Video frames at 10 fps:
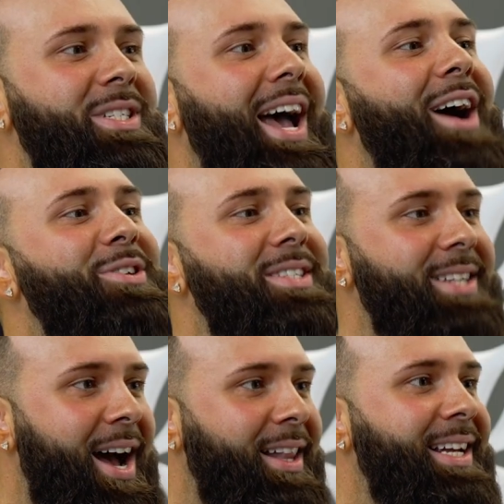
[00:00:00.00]
to how
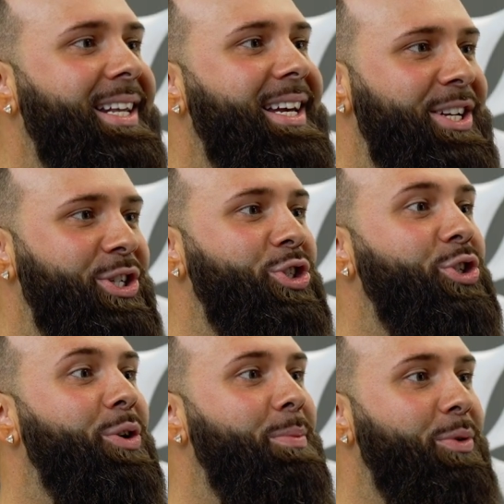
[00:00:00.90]
solid is
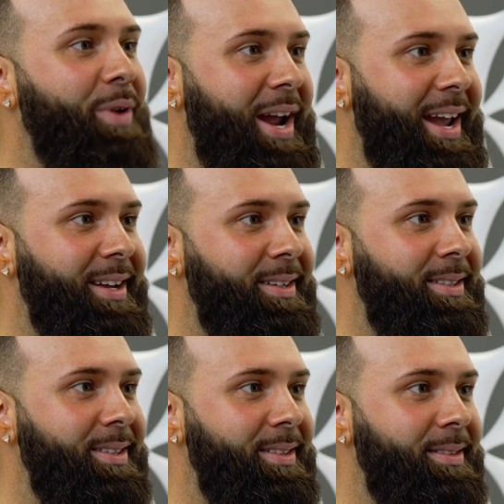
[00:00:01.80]
your brand.